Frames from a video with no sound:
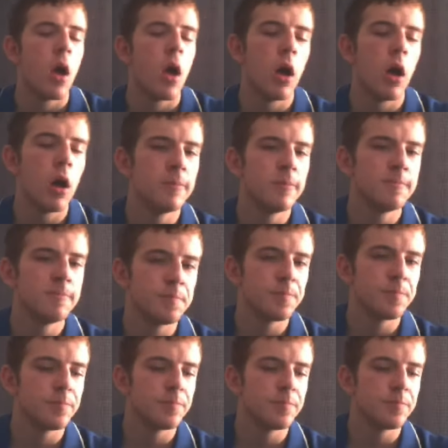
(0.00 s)

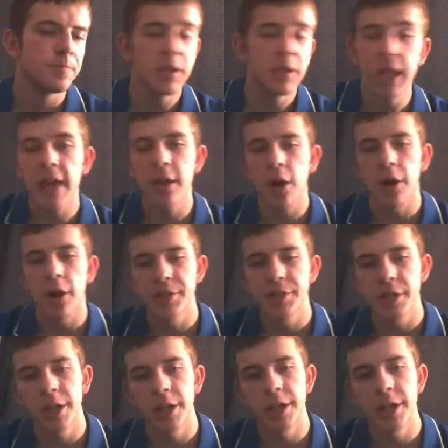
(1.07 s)
But yeah, guys,
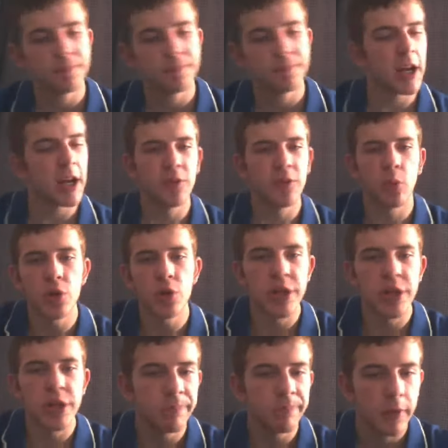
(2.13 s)
thanks for
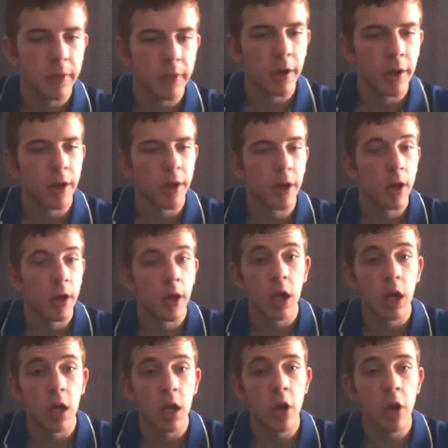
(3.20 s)
watching.
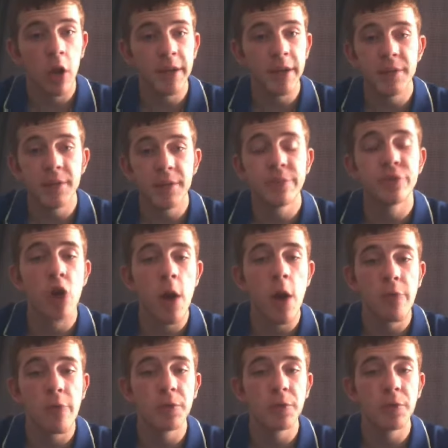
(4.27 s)
Like and subscribe
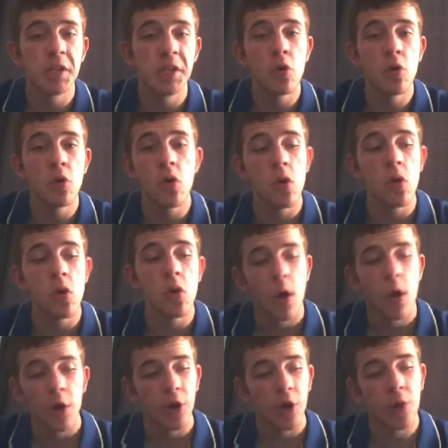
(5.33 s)
if you want to see more.
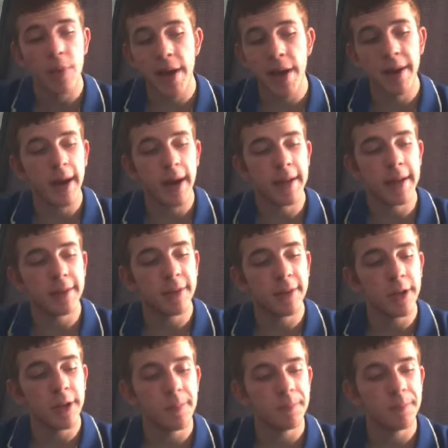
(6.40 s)
Comment, and
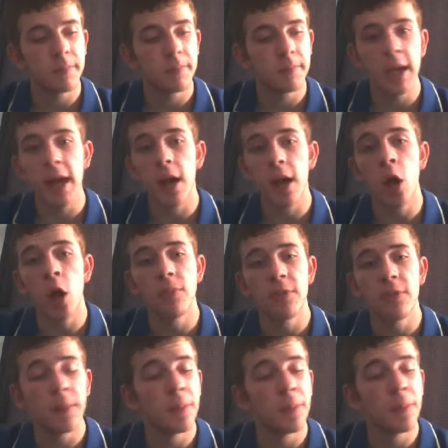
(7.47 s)
yeah, hopefully
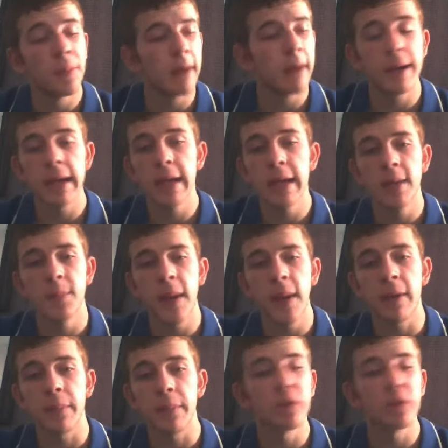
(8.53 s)
I'll be putting out a back
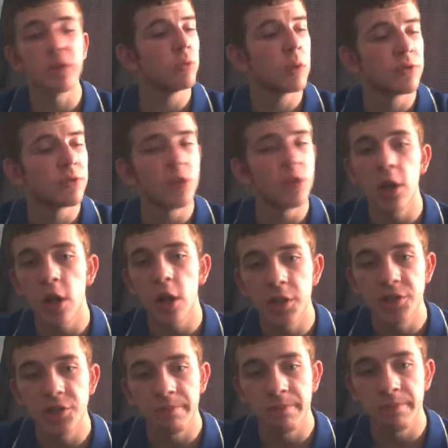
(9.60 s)
rep soon with
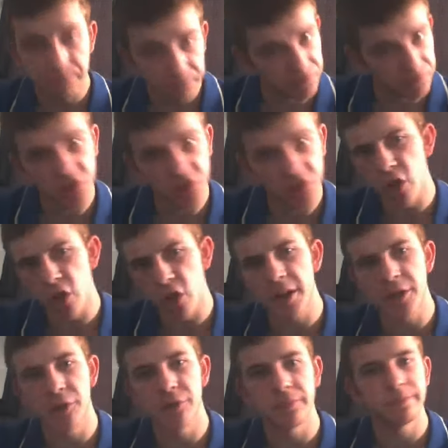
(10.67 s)
sternguards in to show you how to
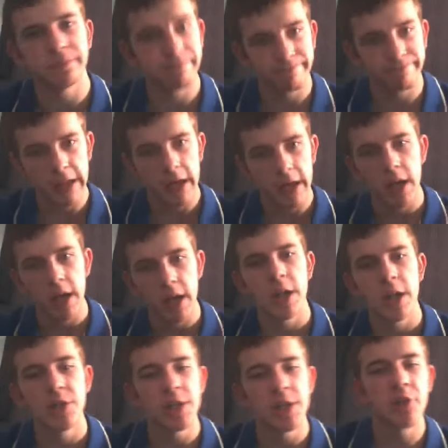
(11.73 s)
use them.
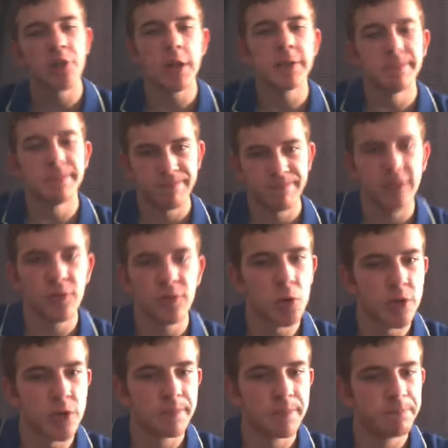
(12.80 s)
Cheers, guys. Thanks for
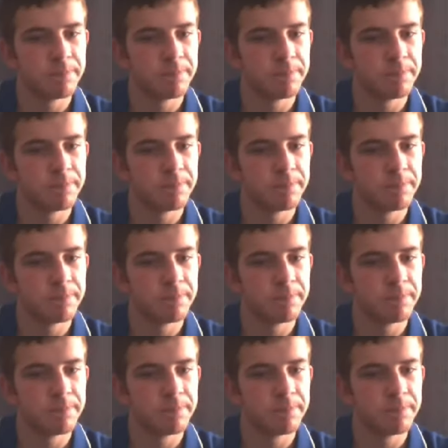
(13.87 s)
watching.